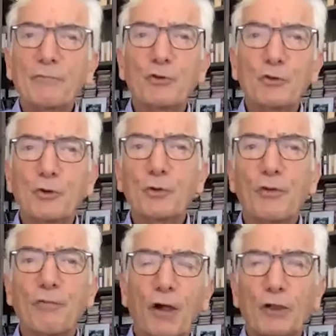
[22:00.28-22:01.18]
to do the
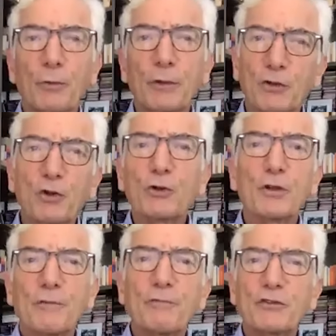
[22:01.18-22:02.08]
following. You're going
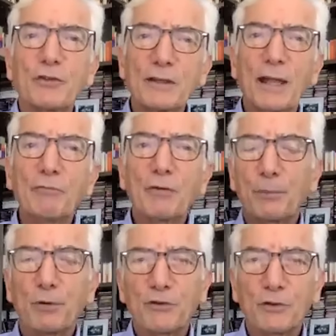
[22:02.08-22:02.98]
to visit every
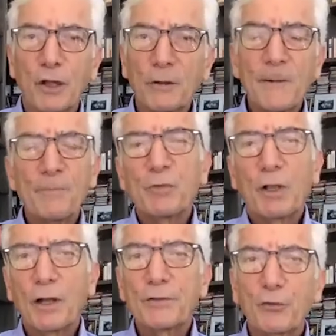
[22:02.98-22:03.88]
prisoner
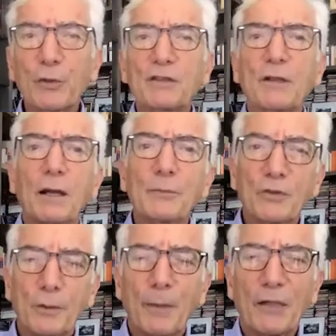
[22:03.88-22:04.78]
three times a
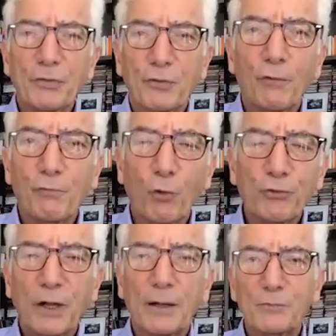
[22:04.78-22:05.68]
month or four
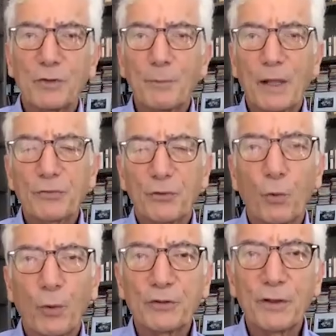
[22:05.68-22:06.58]
times a month or
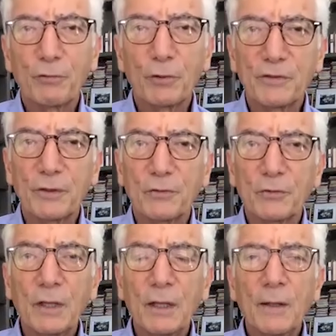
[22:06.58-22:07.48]
whatever it is.
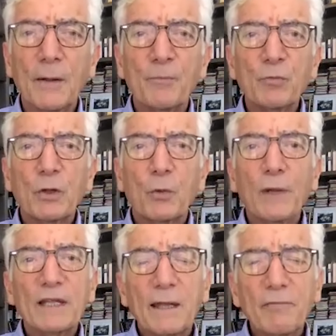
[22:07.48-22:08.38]

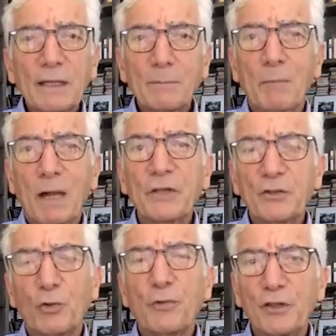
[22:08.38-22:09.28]
We're giving money
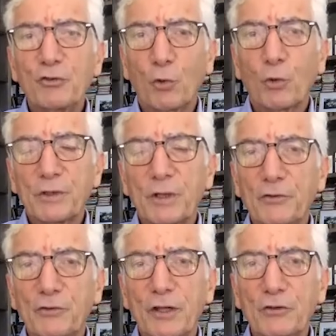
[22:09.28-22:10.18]
to these
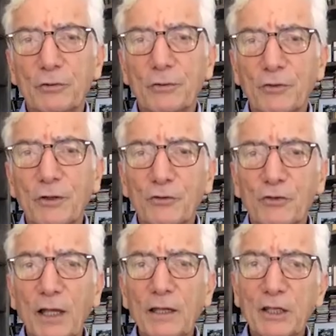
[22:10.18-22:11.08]
organizations and
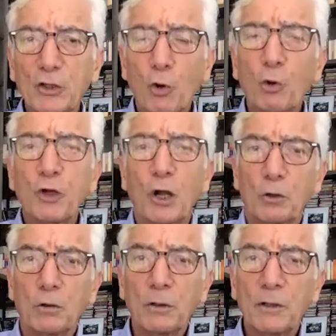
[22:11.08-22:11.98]
saying your goal